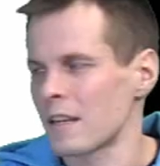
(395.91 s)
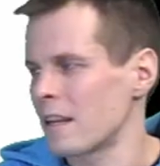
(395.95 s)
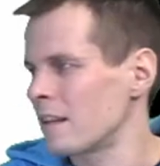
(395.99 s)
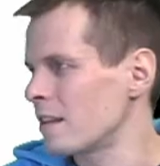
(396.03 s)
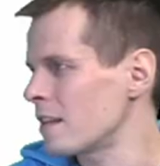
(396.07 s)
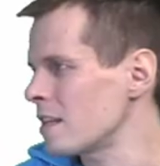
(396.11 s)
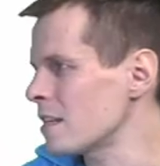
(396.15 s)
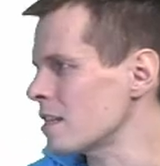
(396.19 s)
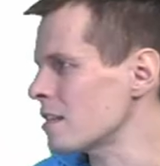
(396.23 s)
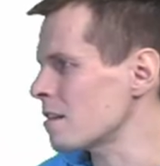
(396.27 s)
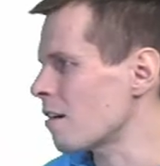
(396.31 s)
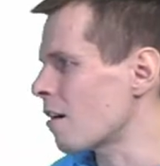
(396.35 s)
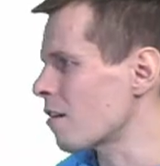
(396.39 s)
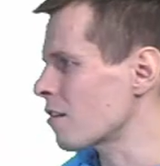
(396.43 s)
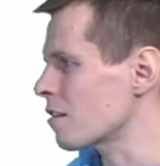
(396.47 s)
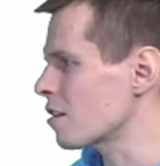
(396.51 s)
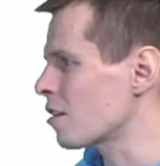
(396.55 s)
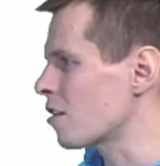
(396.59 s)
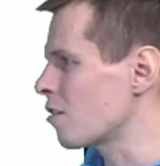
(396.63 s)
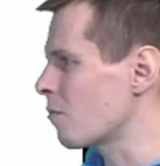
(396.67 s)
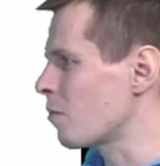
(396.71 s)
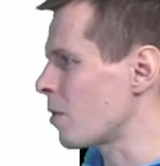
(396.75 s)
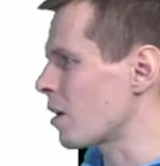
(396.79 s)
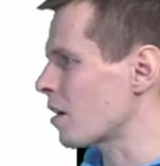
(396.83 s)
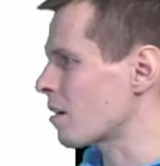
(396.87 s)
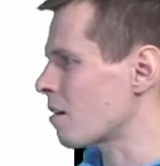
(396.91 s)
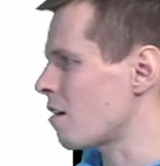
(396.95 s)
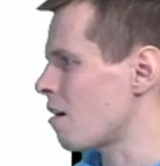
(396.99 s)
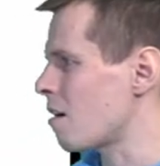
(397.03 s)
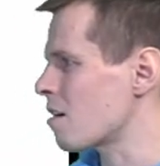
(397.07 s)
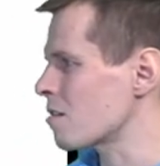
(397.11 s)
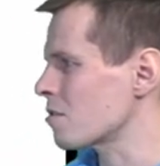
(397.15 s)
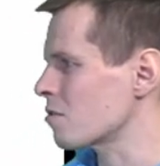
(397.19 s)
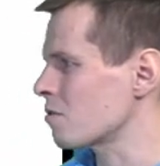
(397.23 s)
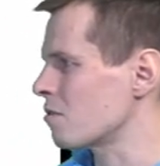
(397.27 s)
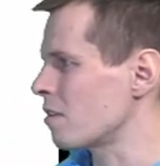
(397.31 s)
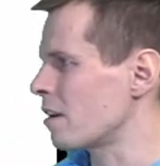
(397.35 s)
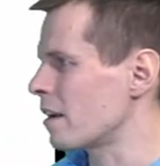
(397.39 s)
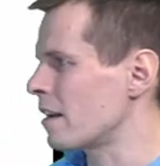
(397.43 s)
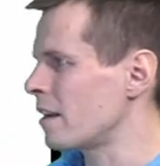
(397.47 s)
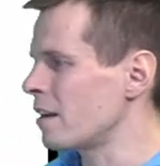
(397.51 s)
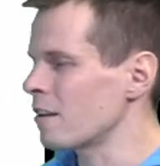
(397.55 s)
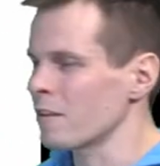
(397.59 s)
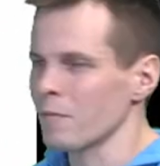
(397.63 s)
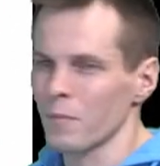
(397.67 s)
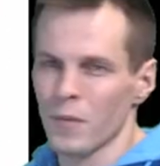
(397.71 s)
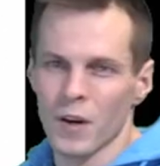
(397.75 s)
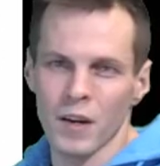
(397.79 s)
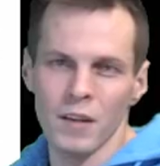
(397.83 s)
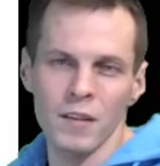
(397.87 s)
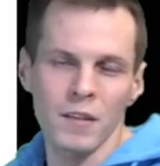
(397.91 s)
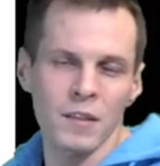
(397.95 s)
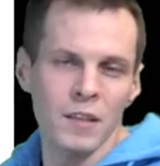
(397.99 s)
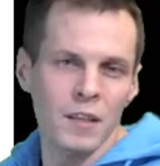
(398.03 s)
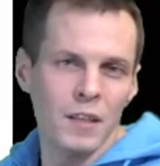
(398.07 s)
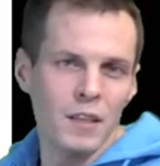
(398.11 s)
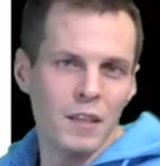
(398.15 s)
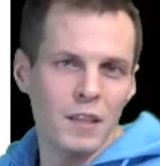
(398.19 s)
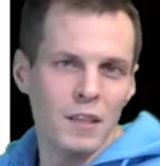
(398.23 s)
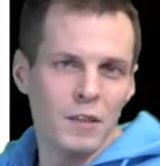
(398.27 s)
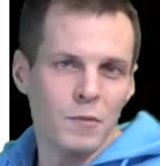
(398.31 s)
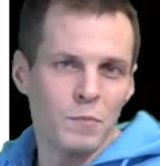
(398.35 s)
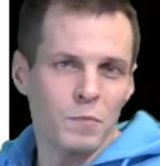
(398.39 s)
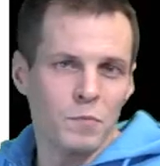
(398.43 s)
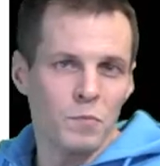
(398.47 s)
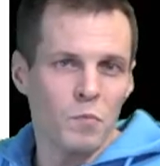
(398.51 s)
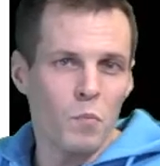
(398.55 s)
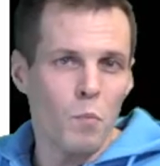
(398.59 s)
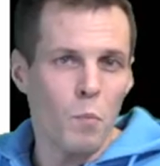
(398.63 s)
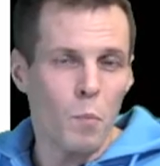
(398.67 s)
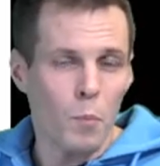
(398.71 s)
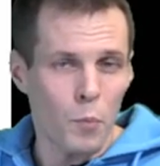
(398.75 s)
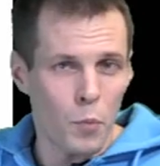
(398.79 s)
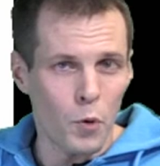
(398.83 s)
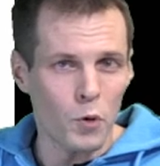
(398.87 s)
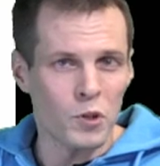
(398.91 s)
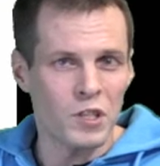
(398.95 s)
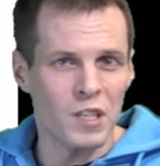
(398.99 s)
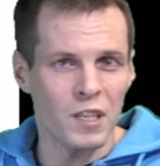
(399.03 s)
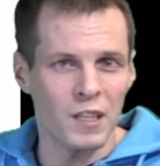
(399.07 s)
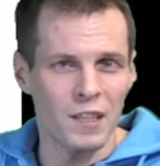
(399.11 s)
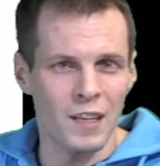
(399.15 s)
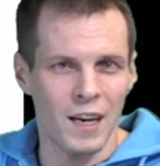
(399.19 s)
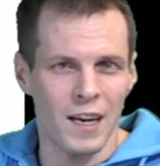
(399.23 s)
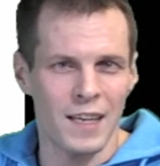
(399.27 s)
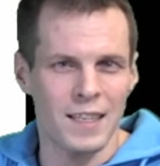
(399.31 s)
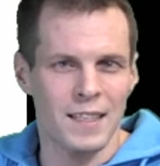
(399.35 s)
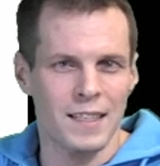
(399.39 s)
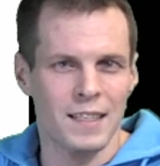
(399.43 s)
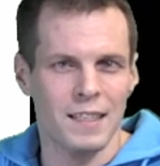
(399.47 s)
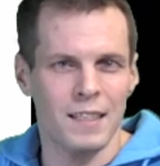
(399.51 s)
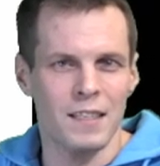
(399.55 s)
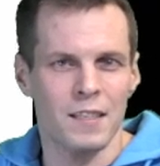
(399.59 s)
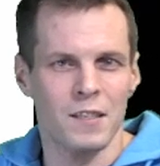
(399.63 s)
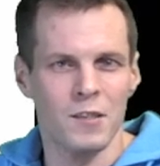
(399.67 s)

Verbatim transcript: And this article by Carlson and Herdman puts it nicely.